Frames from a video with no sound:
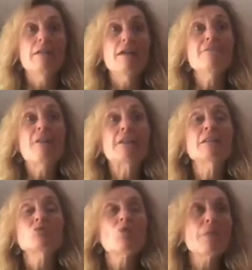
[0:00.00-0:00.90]
if I get
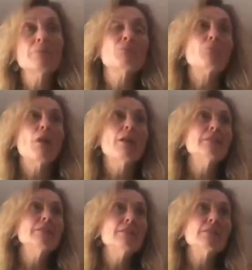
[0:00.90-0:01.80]
a strapless bra
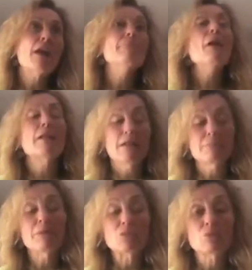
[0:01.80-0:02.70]
out of this, I'm not out
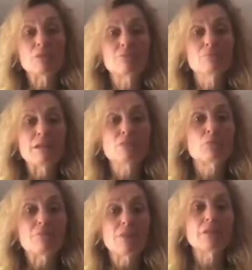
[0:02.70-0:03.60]
of my $25
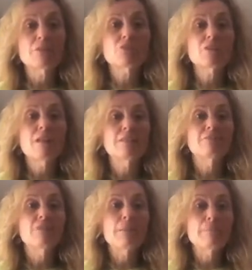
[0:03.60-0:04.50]
styling
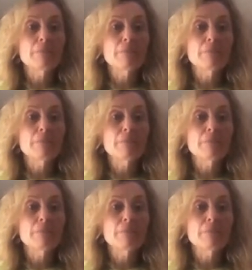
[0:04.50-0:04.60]
fee.